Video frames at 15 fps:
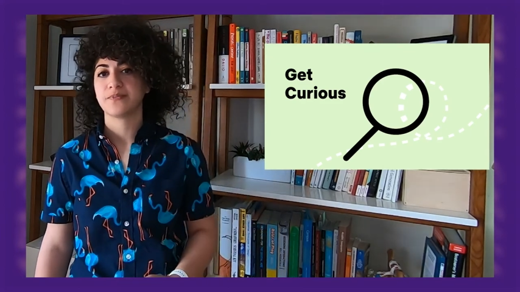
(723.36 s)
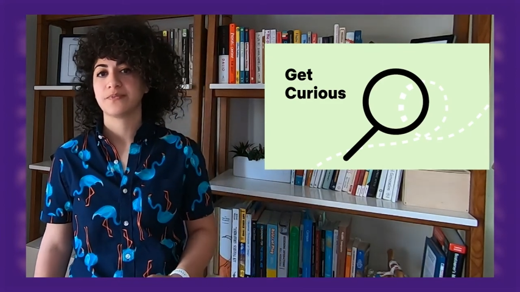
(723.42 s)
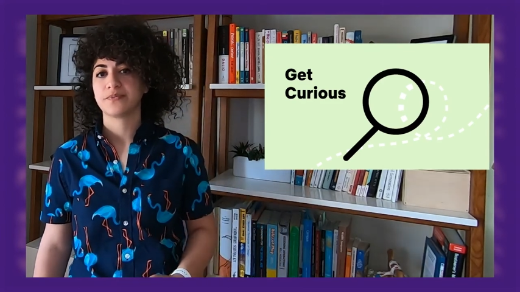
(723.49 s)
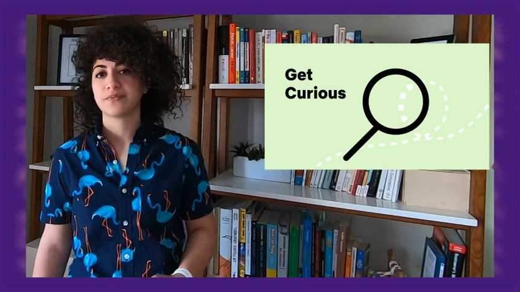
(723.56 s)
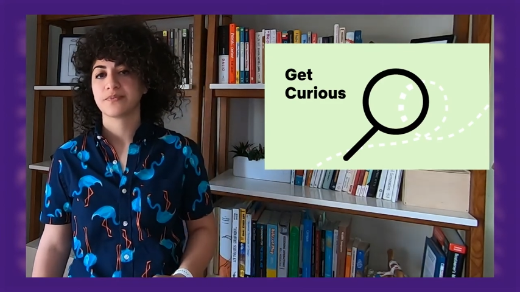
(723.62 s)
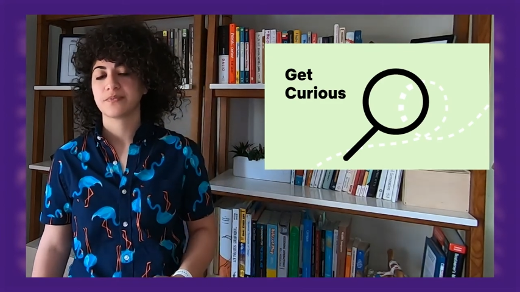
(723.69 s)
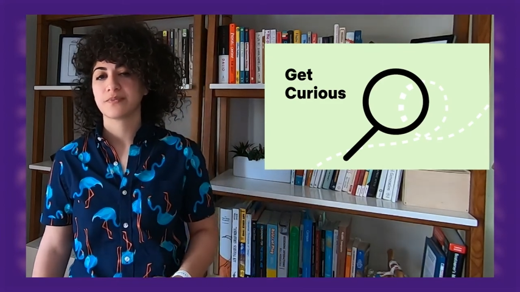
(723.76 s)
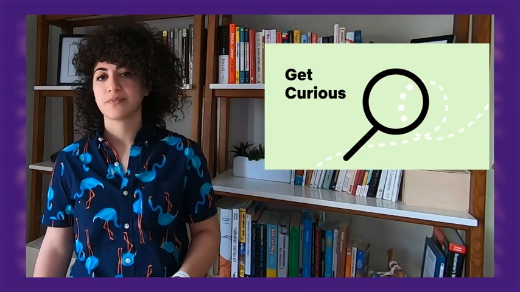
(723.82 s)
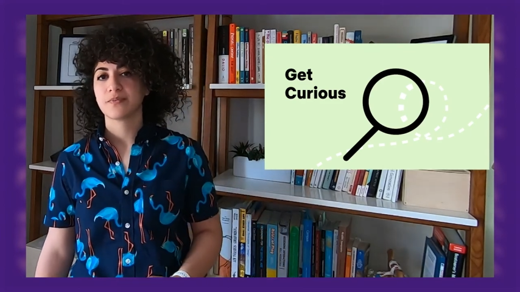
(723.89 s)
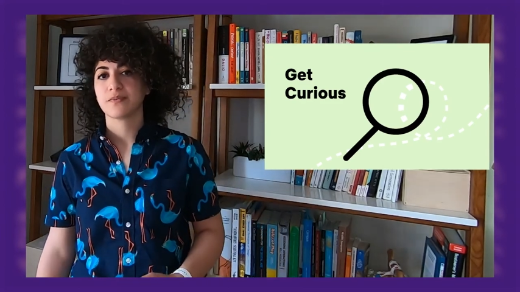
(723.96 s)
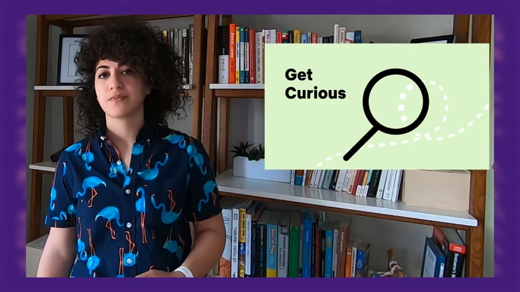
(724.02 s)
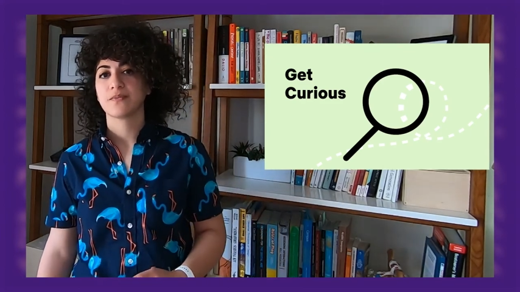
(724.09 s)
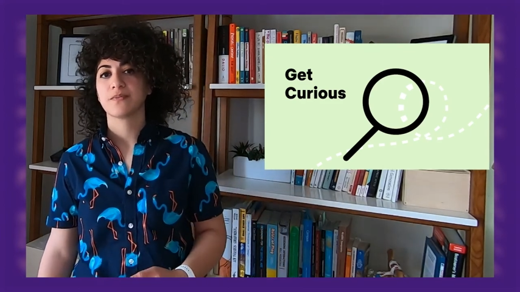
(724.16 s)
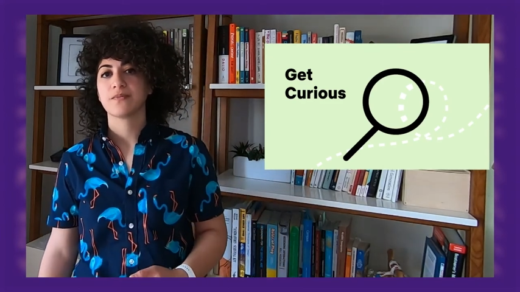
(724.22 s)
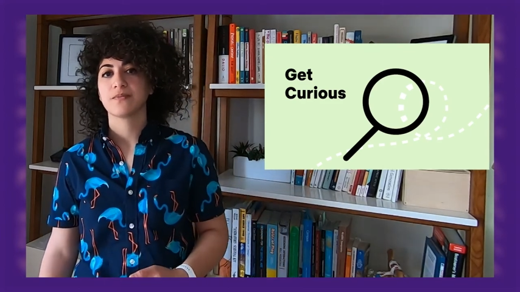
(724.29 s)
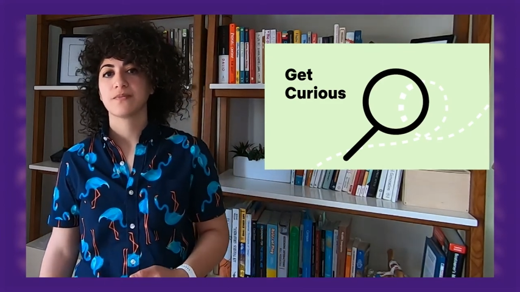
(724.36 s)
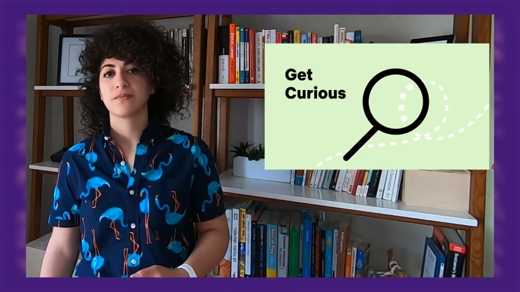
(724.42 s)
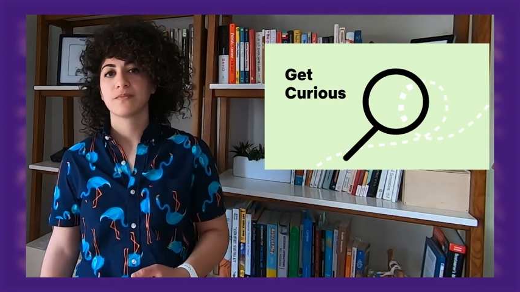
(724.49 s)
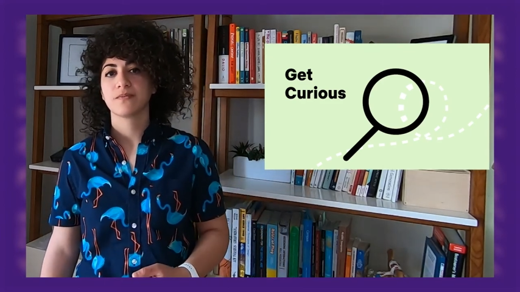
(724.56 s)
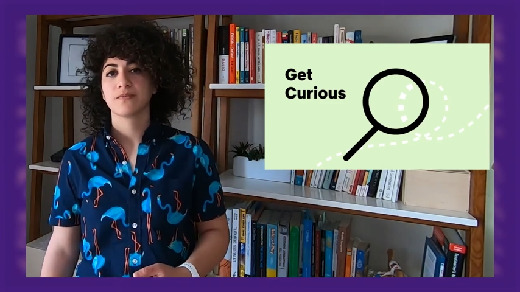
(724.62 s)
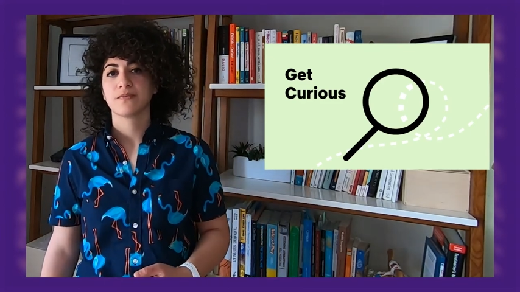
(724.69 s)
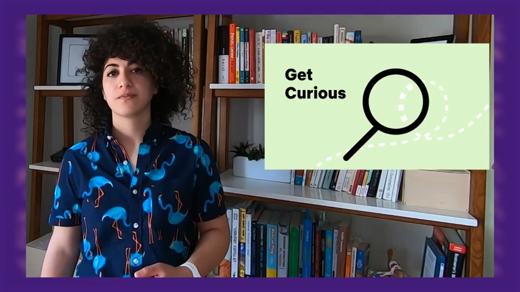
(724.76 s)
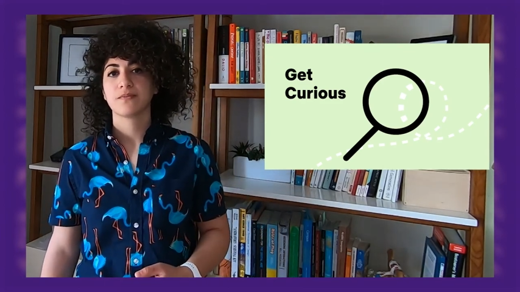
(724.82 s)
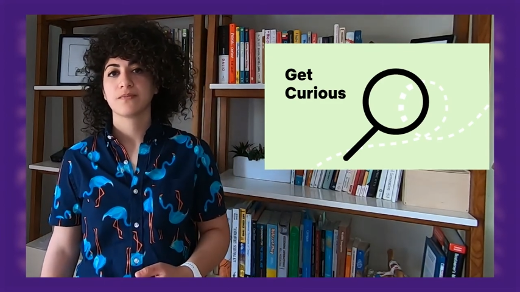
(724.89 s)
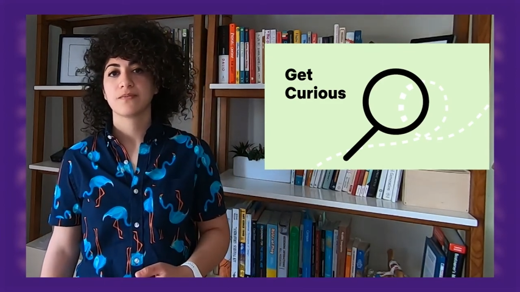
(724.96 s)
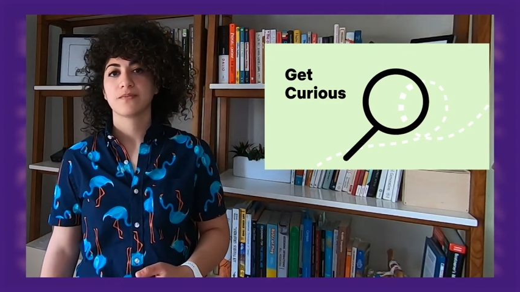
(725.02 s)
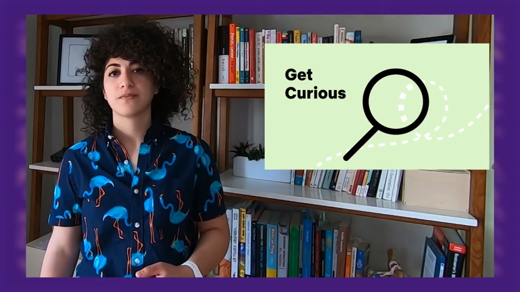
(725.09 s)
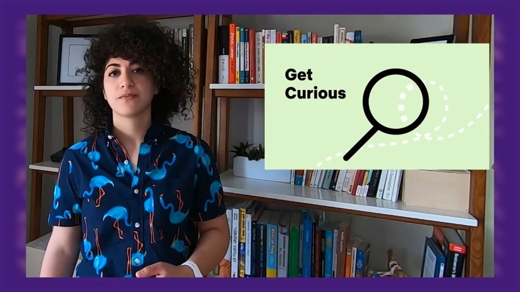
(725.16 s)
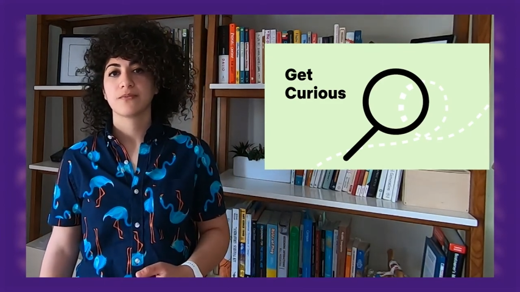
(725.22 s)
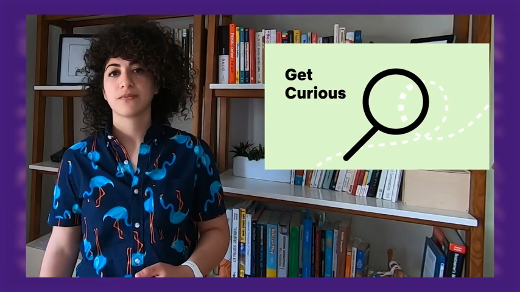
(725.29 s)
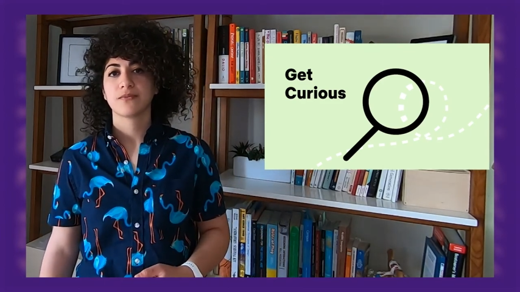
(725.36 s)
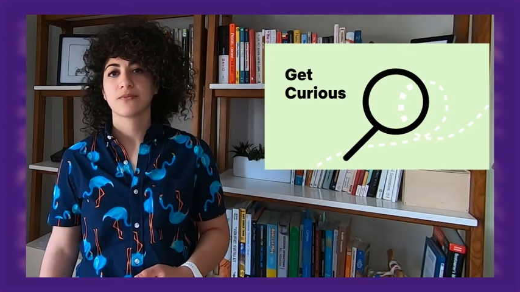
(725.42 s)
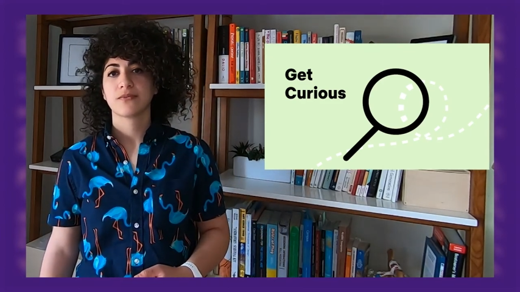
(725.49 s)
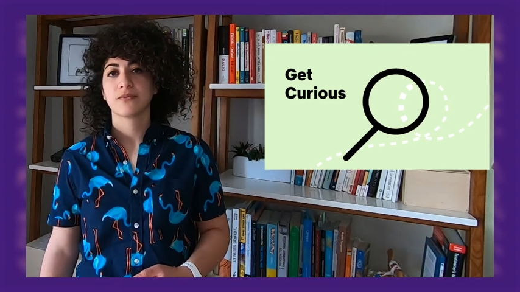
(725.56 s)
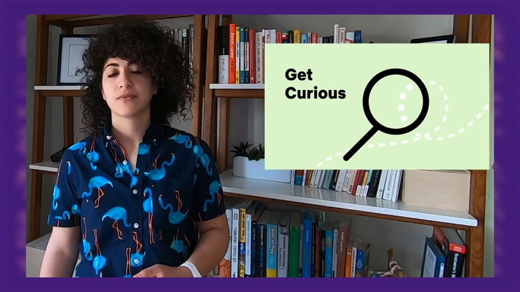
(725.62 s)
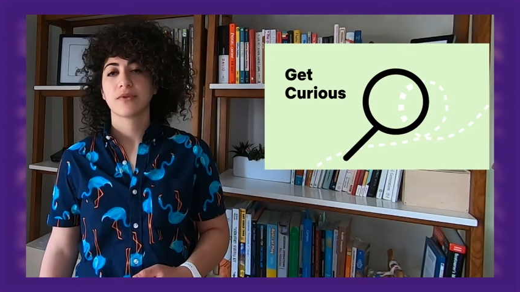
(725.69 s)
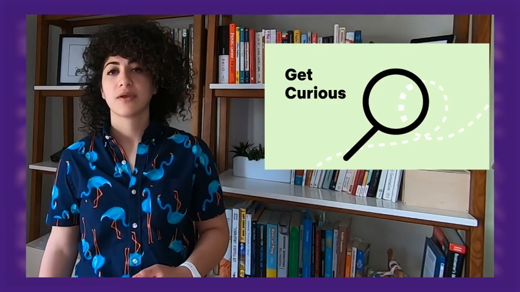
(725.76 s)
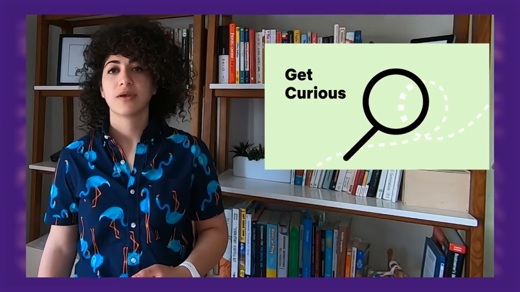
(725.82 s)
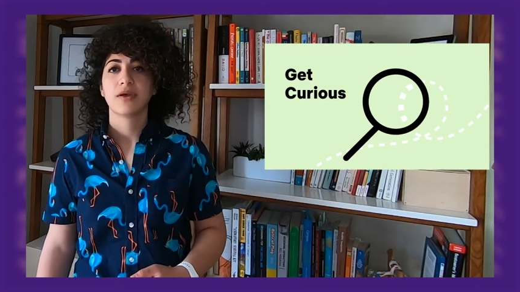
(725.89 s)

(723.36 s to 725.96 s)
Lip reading: Nobody speaks.